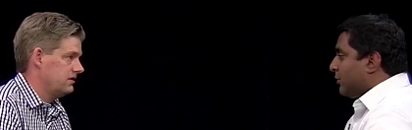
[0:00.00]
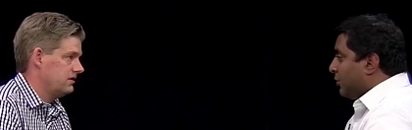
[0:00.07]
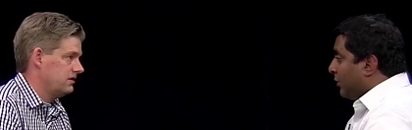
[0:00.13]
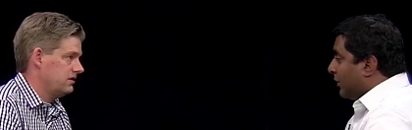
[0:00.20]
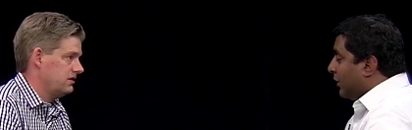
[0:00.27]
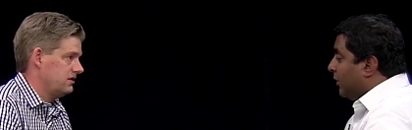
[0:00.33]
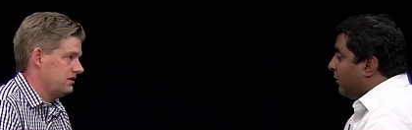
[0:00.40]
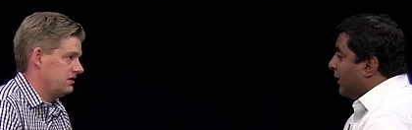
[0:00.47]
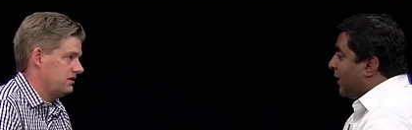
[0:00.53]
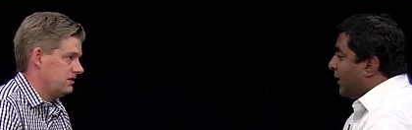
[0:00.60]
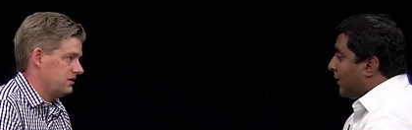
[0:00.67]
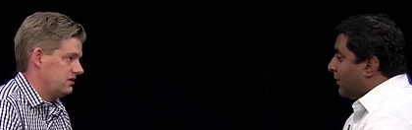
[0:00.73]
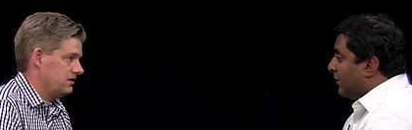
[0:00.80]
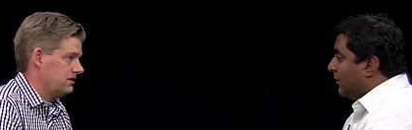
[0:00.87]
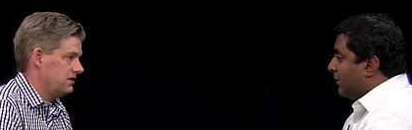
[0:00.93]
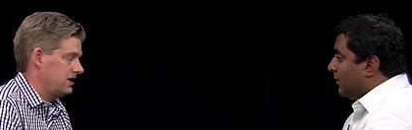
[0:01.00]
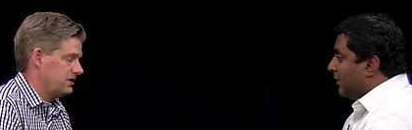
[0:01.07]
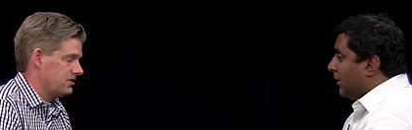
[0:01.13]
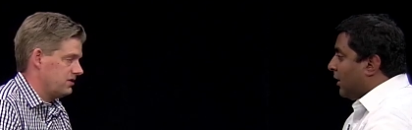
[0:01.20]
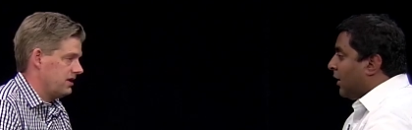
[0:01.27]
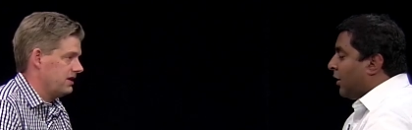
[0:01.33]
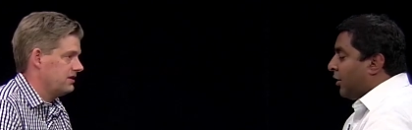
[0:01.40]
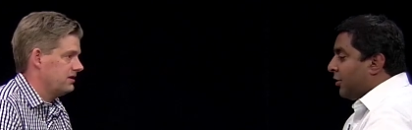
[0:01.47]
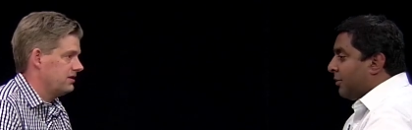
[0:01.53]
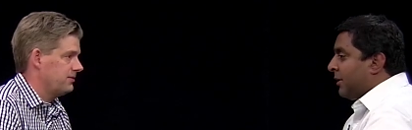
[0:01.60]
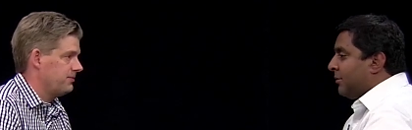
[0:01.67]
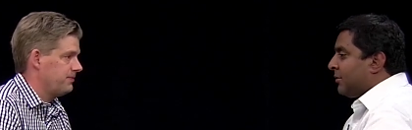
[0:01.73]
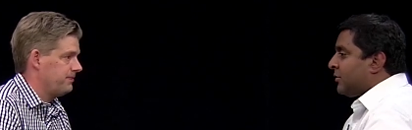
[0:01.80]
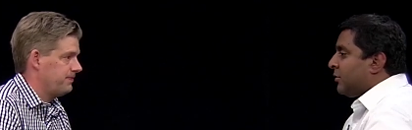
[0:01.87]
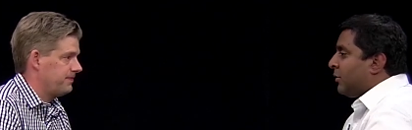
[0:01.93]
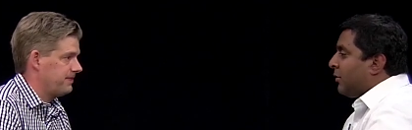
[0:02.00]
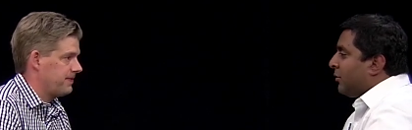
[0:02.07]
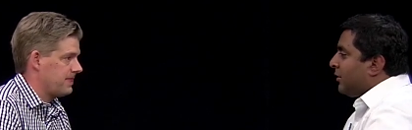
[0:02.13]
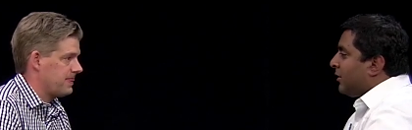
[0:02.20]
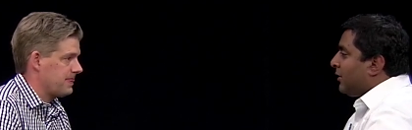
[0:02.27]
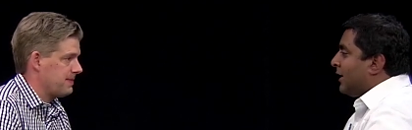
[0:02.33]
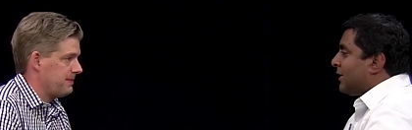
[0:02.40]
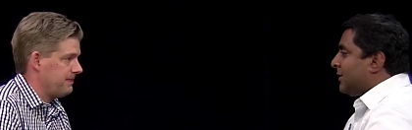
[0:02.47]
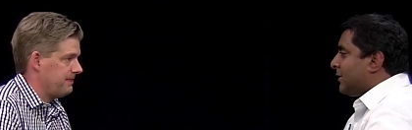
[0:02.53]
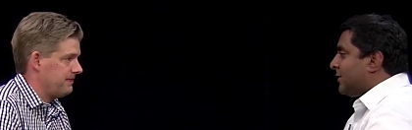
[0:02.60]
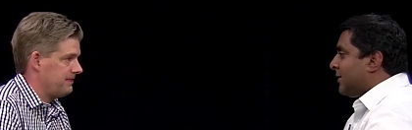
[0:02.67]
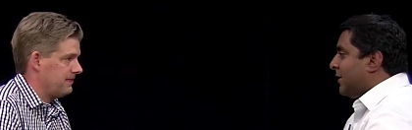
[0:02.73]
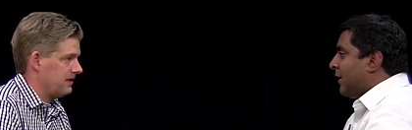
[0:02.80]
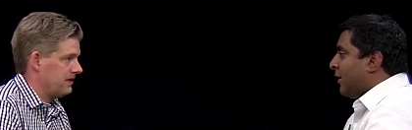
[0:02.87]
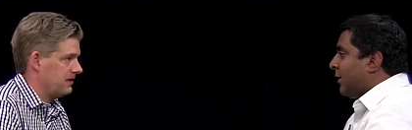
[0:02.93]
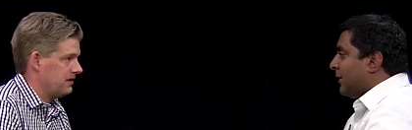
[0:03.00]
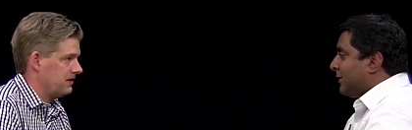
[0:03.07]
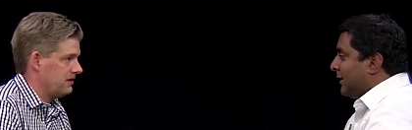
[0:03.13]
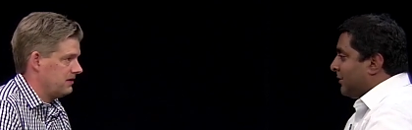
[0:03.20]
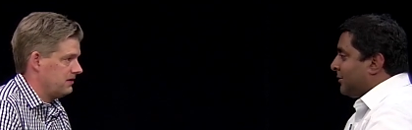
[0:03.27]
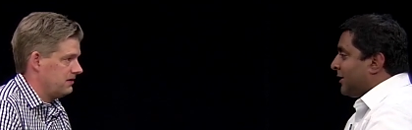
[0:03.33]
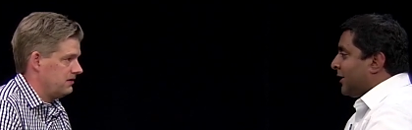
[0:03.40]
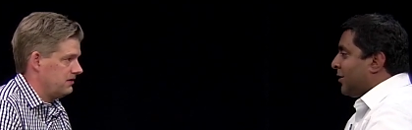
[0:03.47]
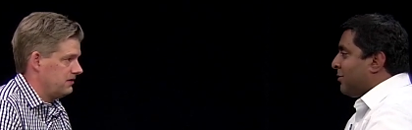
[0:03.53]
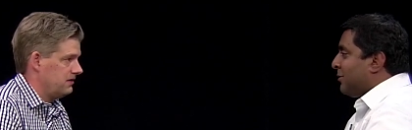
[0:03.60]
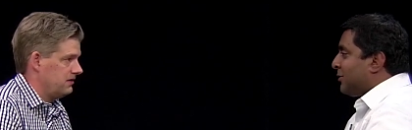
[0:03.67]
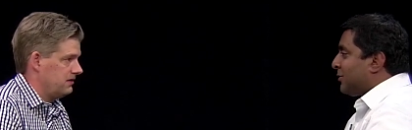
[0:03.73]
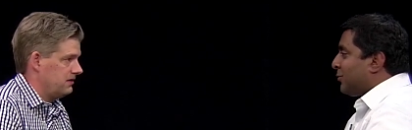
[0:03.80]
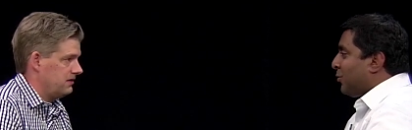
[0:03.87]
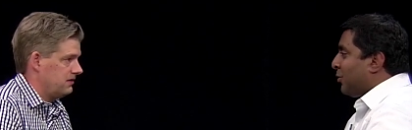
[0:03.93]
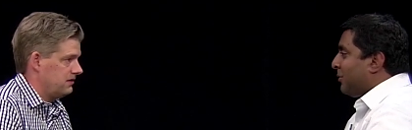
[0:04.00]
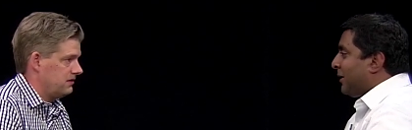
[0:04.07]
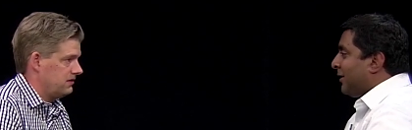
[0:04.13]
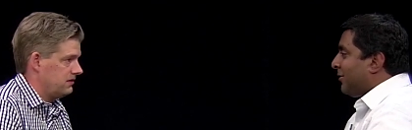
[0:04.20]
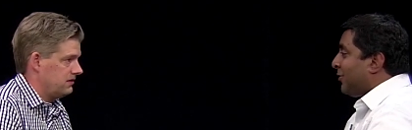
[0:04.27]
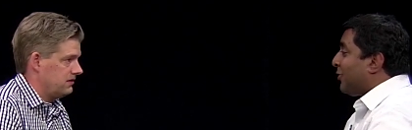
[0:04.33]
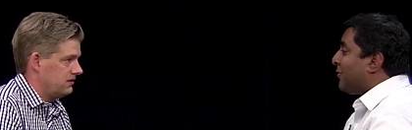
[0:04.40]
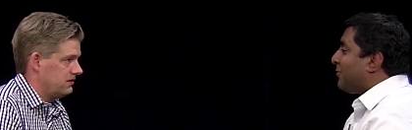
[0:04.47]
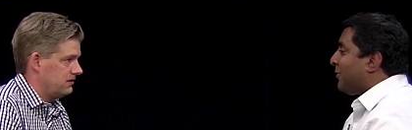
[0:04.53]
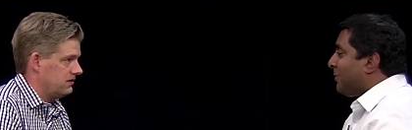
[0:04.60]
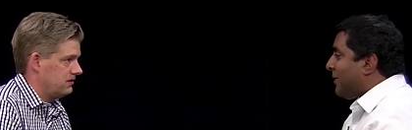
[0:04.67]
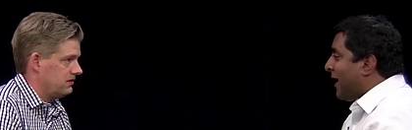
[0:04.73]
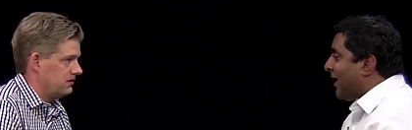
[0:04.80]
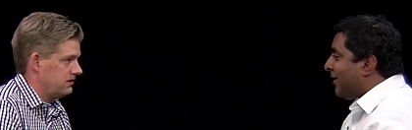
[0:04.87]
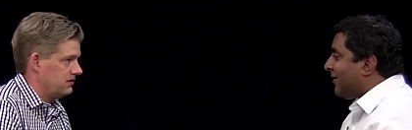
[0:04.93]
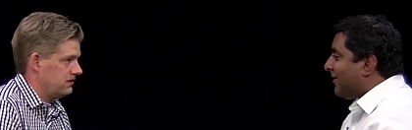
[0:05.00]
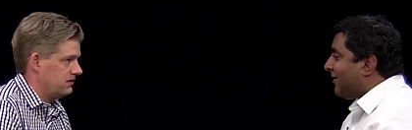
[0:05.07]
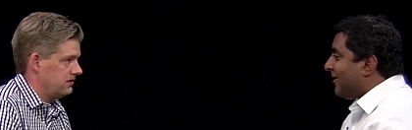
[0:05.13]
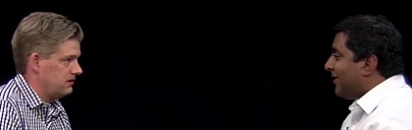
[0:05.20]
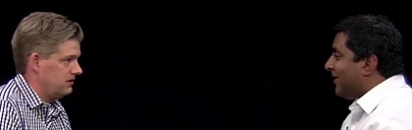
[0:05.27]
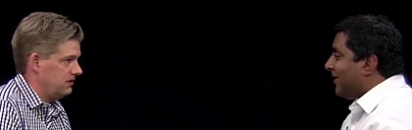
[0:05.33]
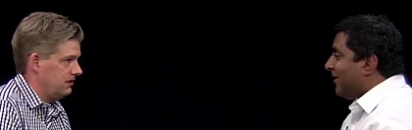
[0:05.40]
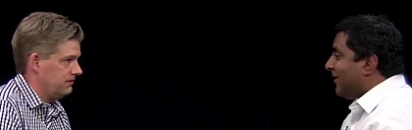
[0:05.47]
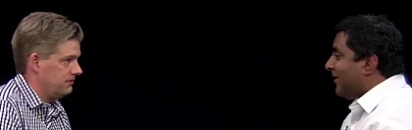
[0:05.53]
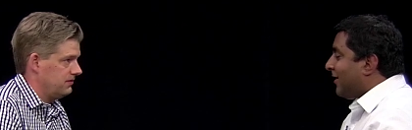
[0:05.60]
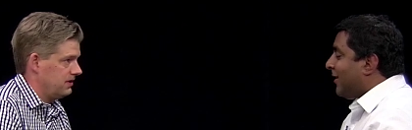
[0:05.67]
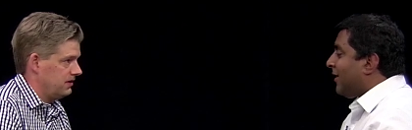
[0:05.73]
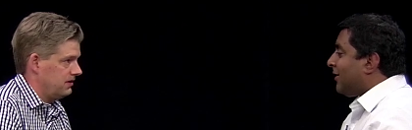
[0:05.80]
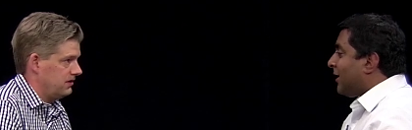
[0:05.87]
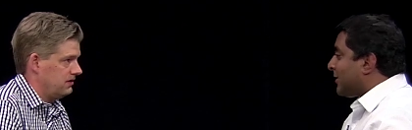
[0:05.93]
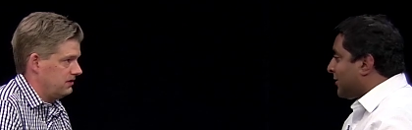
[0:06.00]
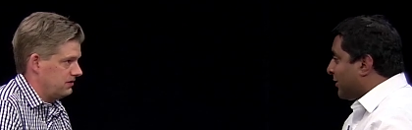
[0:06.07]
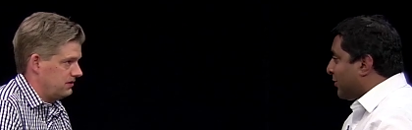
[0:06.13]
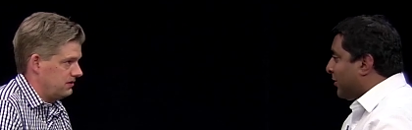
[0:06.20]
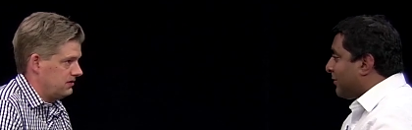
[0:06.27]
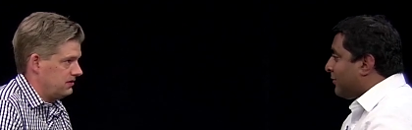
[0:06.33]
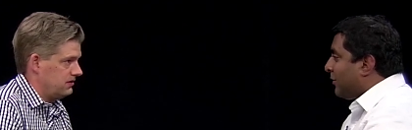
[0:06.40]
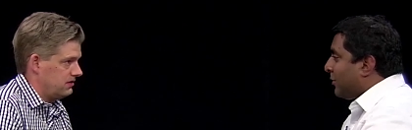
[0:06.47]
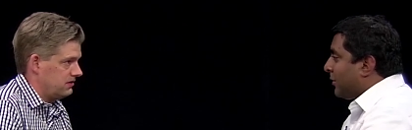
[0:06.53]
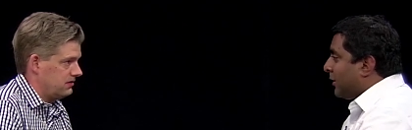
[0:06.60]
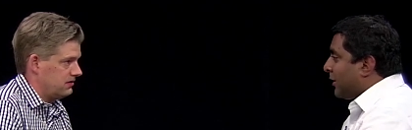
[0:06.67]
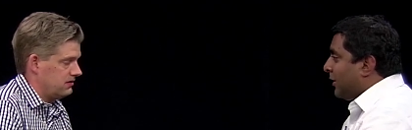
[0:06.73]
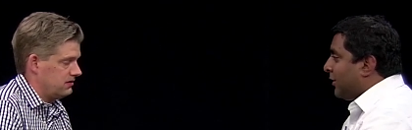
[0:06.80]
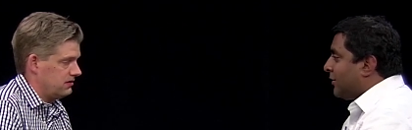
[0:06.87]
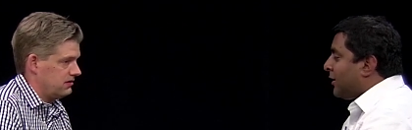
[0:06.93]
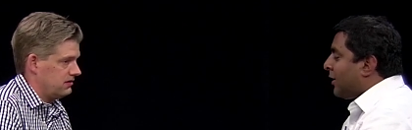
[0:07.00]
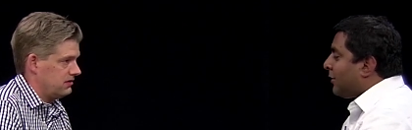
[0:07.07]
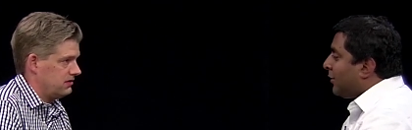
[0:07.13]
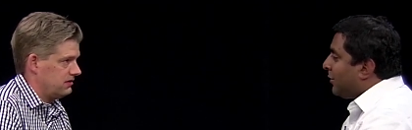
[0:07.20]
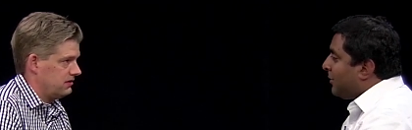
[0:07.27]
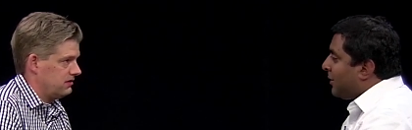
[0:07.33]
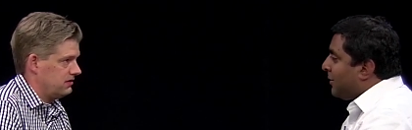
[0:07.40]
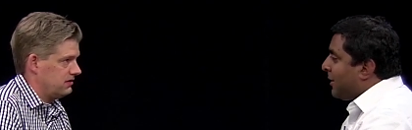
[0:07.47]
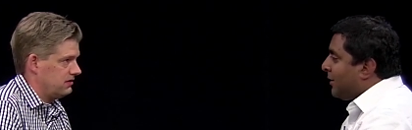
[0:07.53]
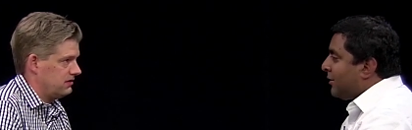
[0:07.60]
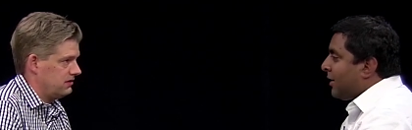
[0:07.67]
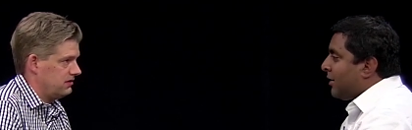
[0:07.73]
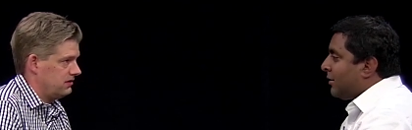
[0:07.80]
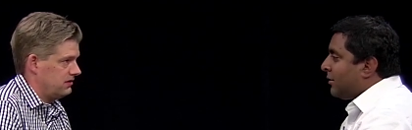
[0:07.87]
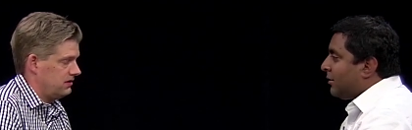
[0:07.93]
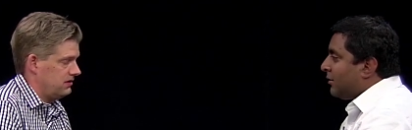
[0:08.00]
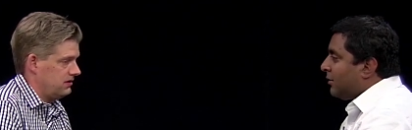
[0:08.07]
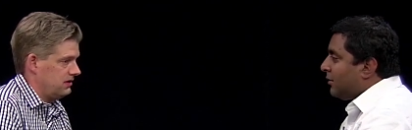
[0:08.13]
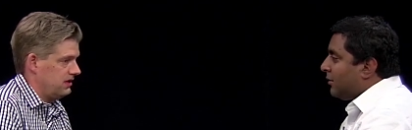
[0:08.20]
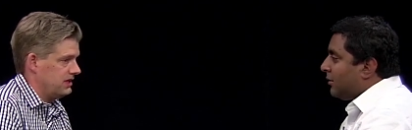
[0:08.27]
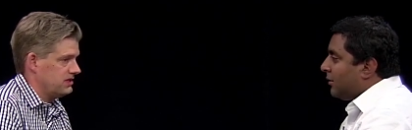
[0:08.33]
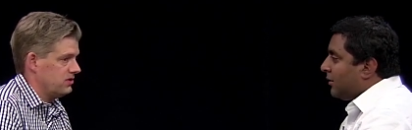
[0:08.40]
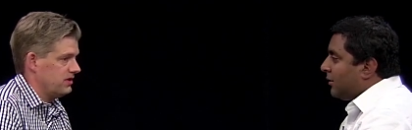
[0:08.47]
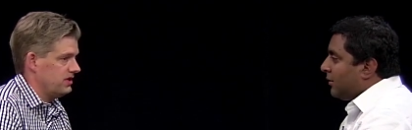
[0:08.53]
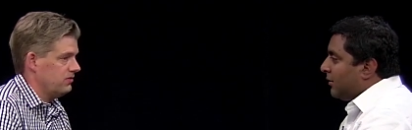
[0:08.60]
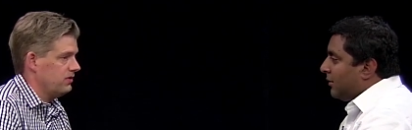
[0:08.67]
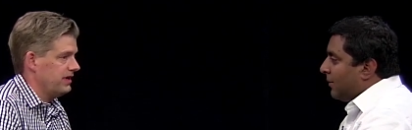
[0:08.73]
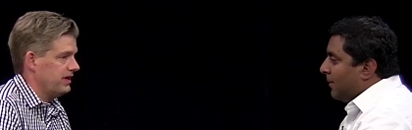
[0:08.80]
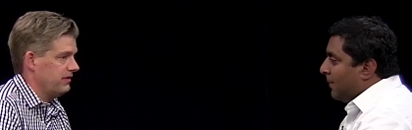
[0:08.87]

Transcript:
Speaker 1: sort of curating That's uh, correct. Uh, other people. So what were the lessons there? And it seems like almost Warby learned from that yep. uh, lesson going forward. Can you talk a little bit about that?
Speaker 2: Yeah, so I think when,